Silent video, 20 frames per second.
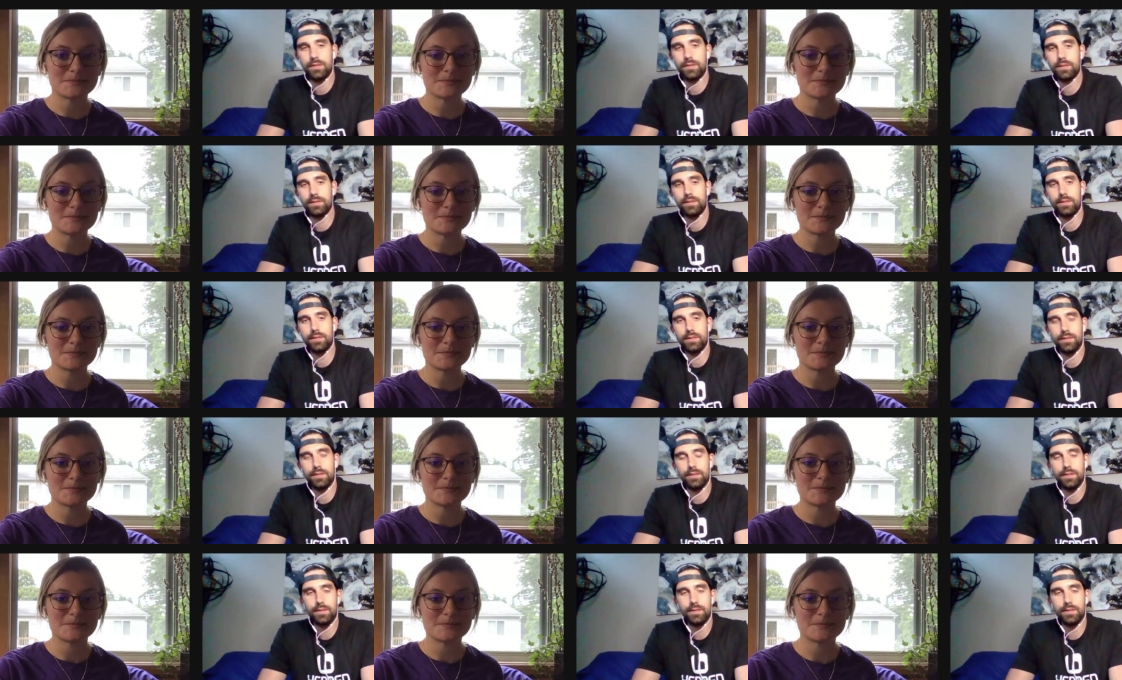
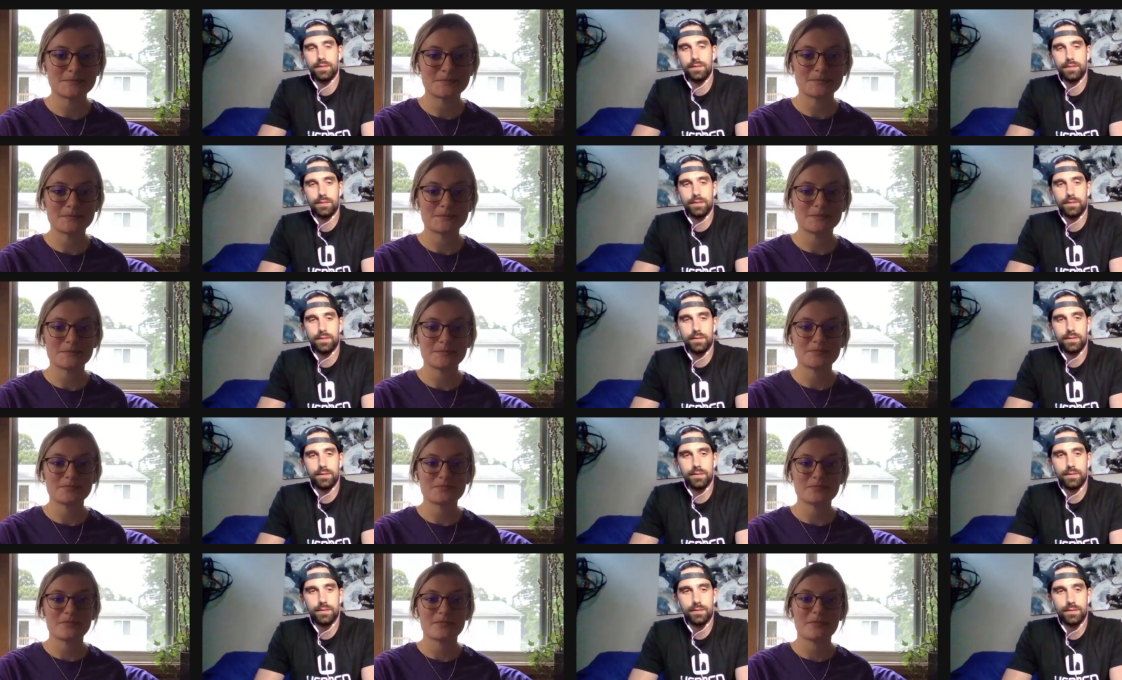
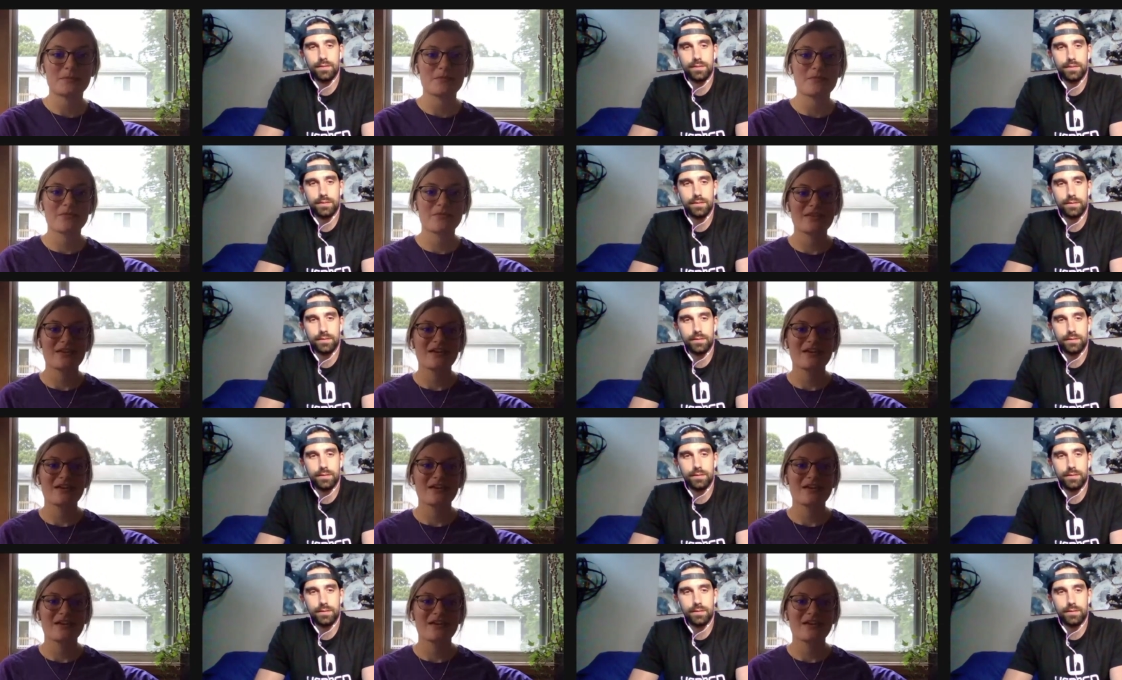(no one is talking)